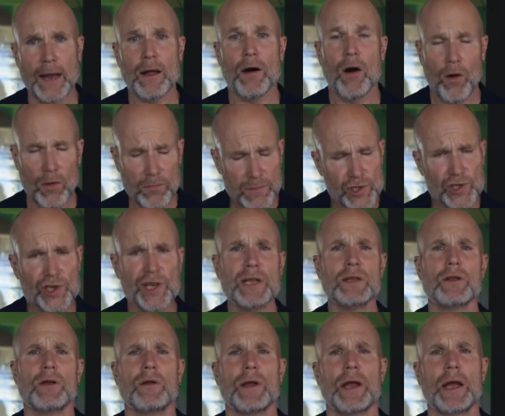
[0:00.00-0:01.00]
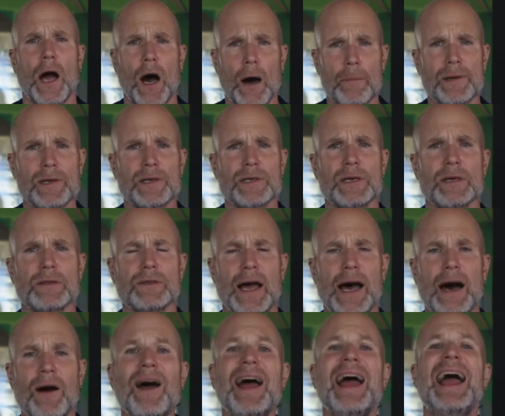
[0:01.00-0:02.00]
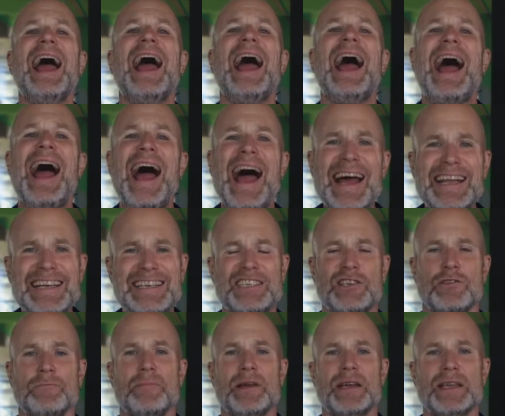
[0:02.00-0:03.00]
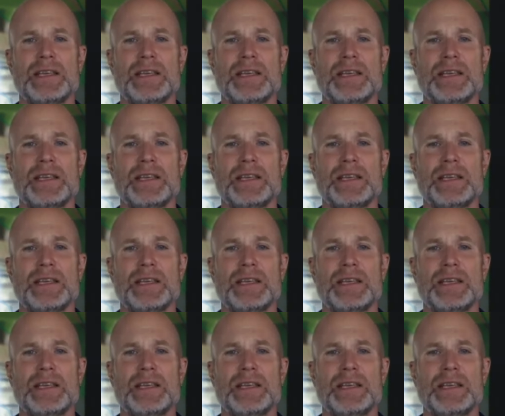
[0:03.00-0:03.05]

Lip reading: all machine learning up until now, had to be